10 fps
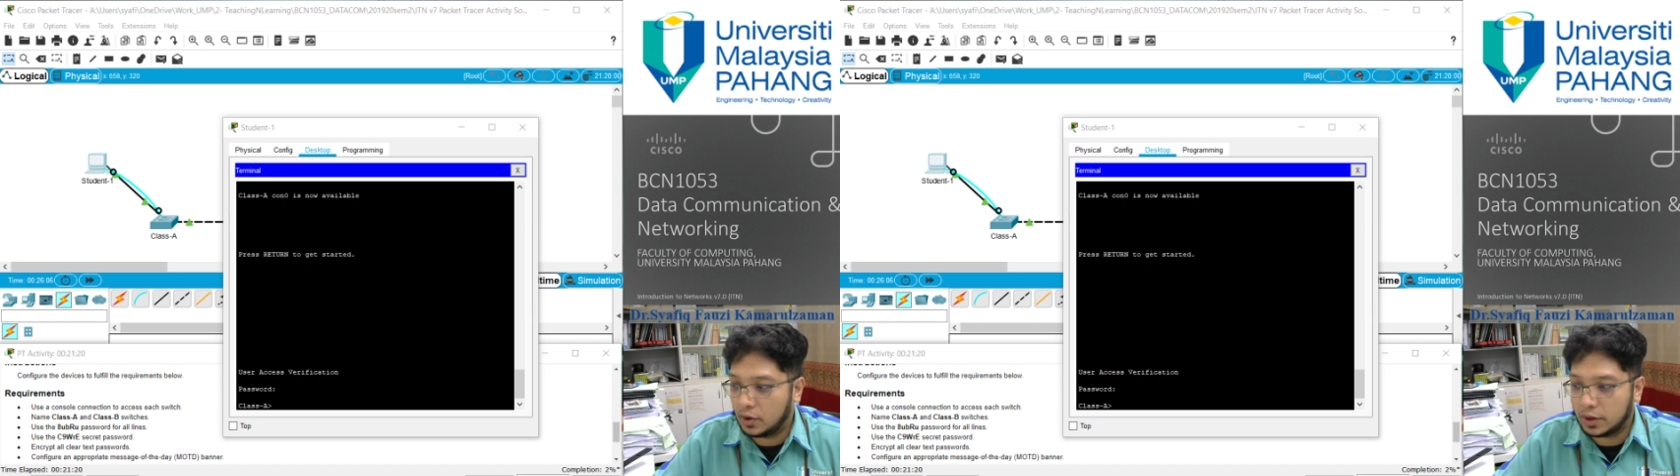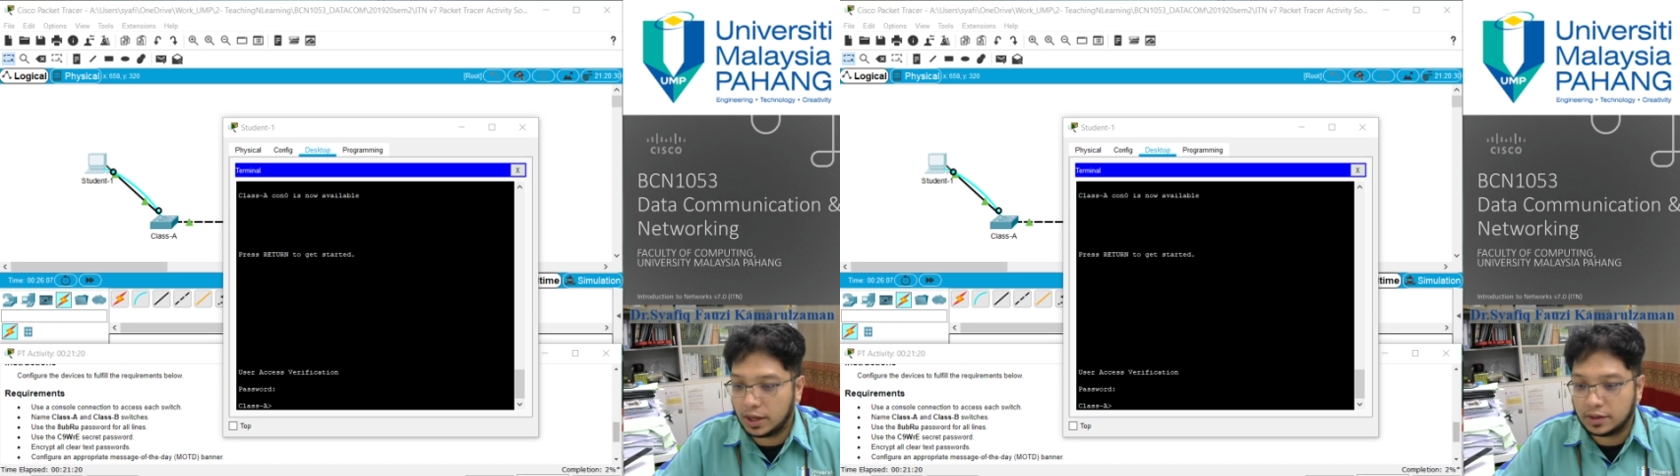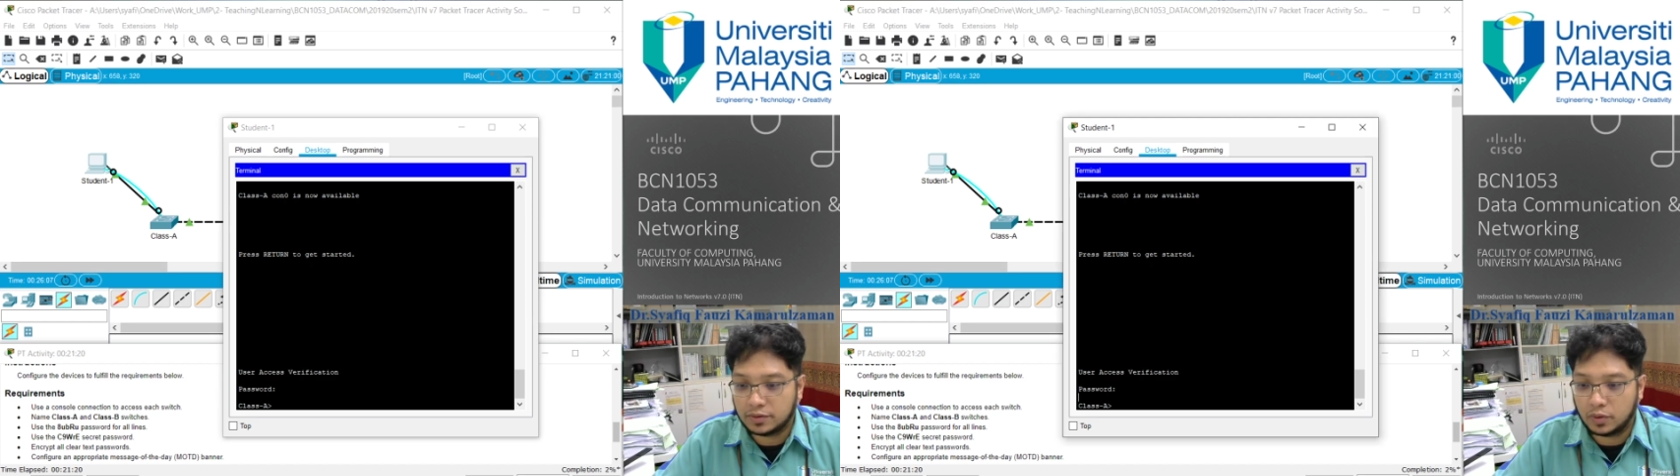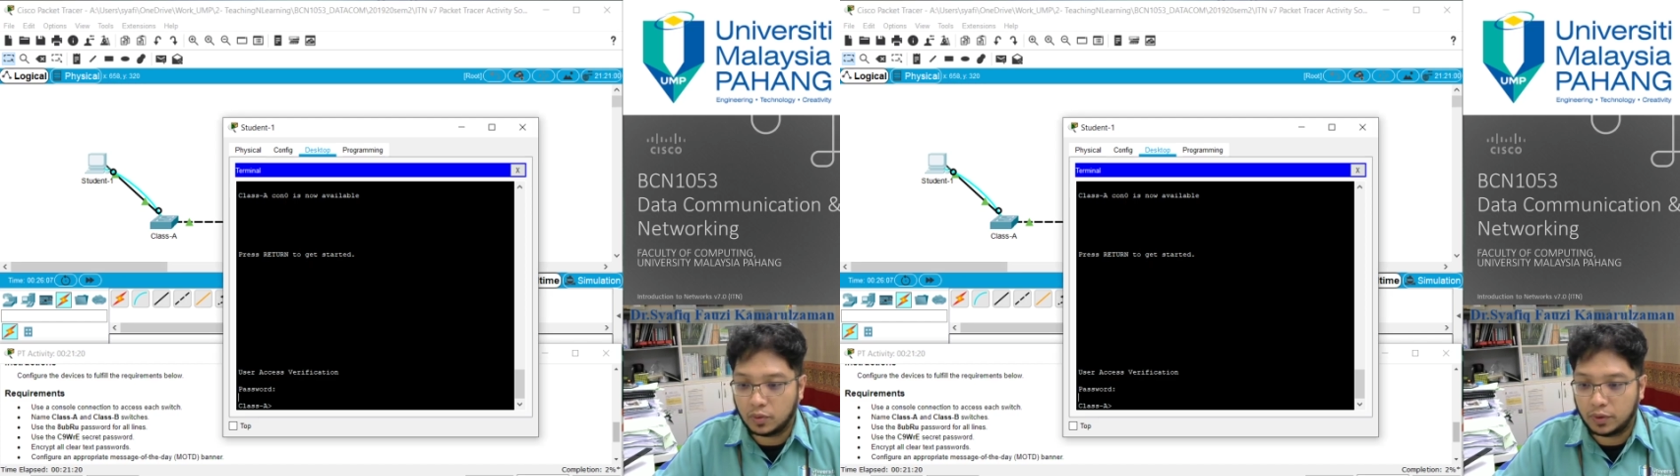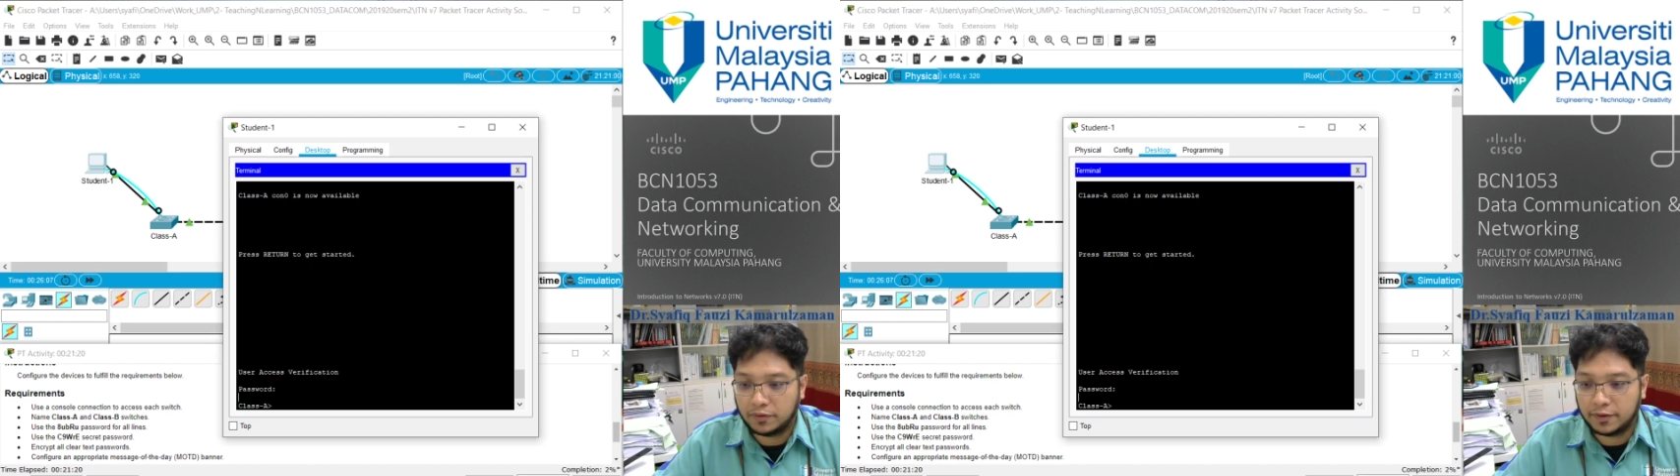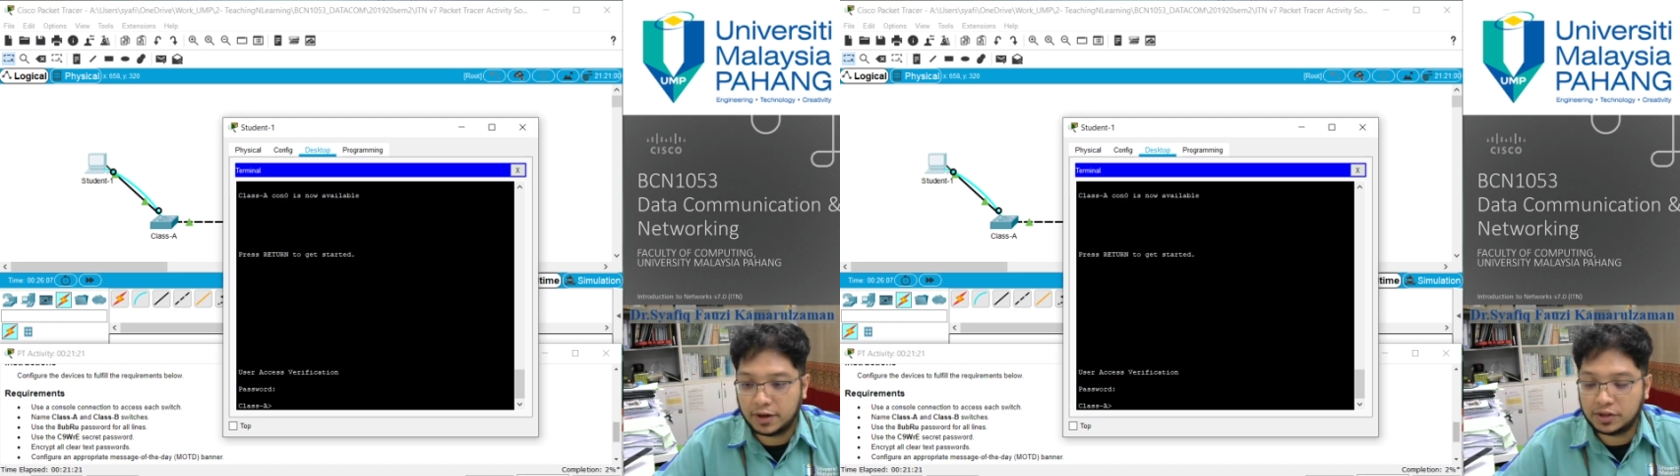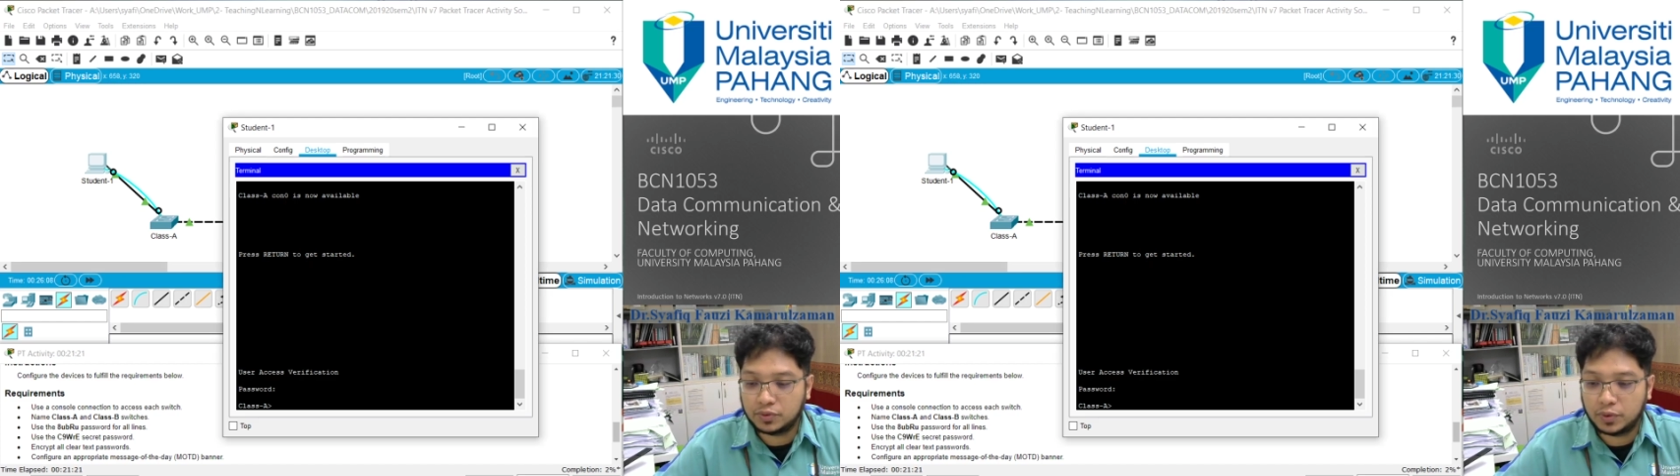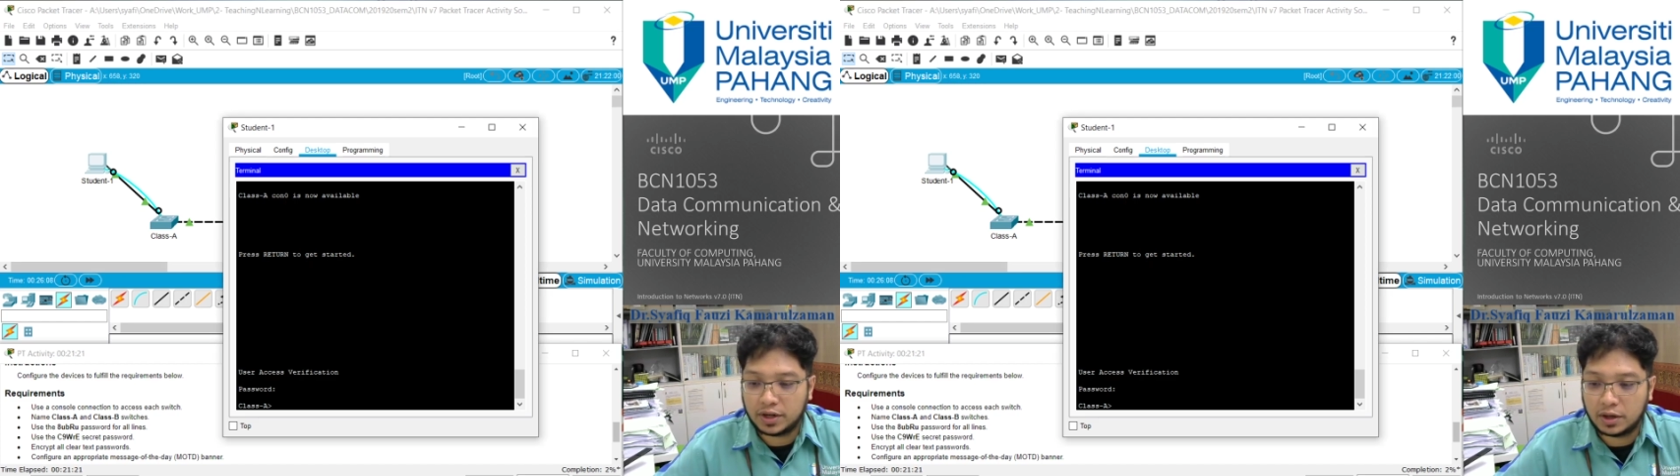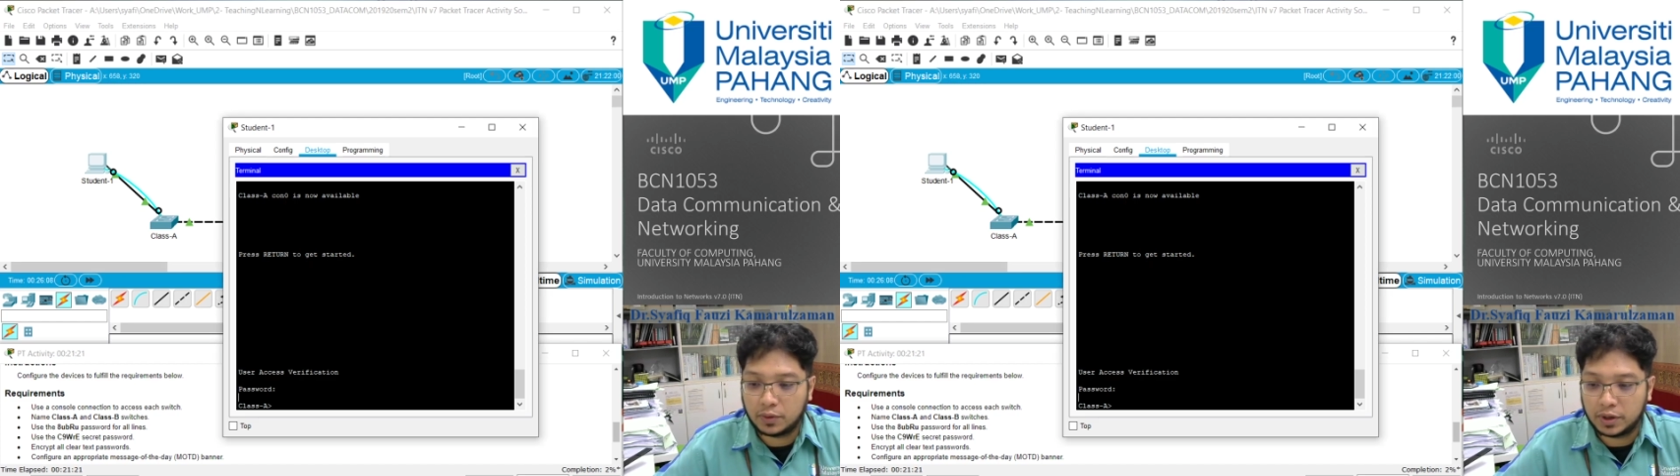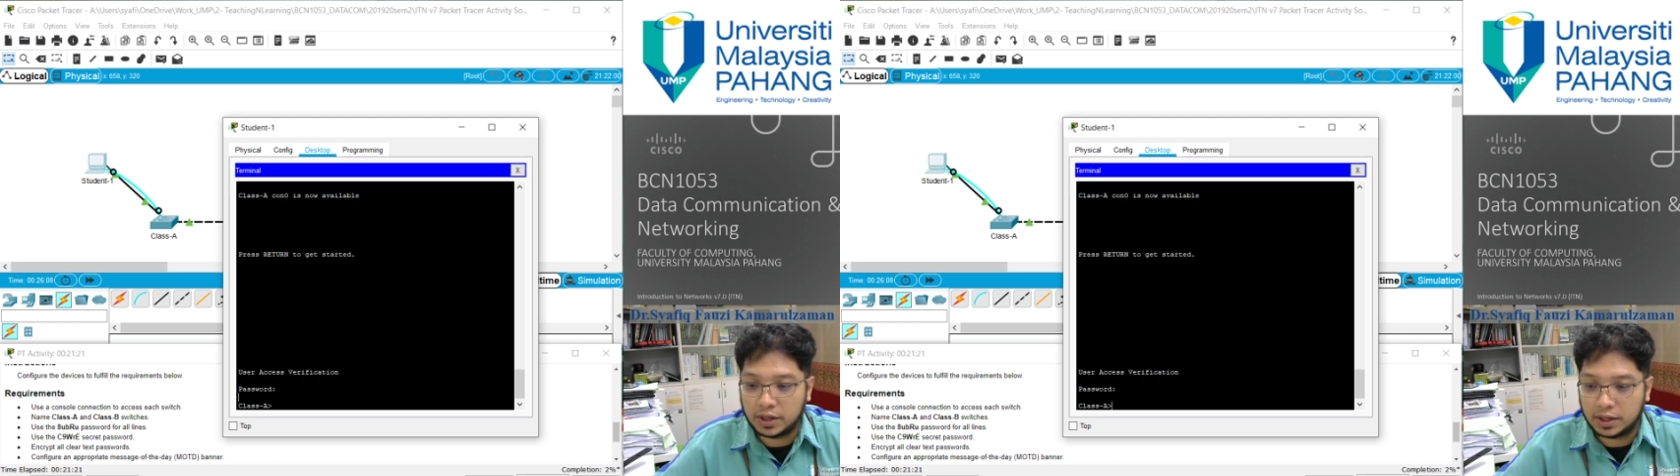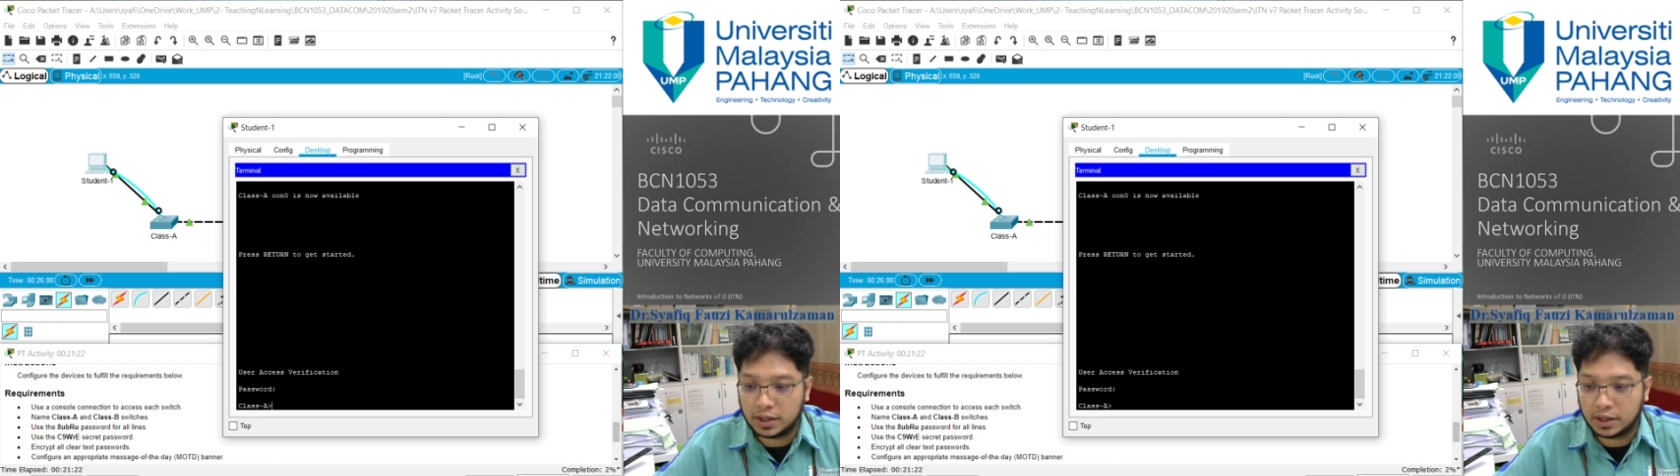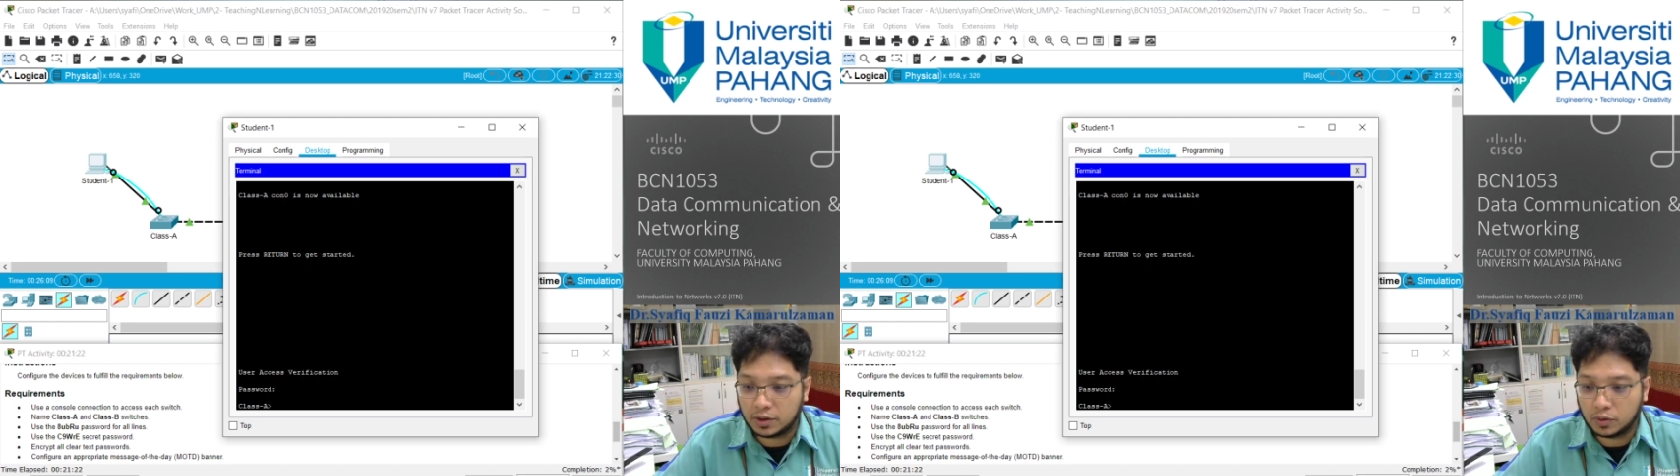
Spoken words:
Okay, so we finished with our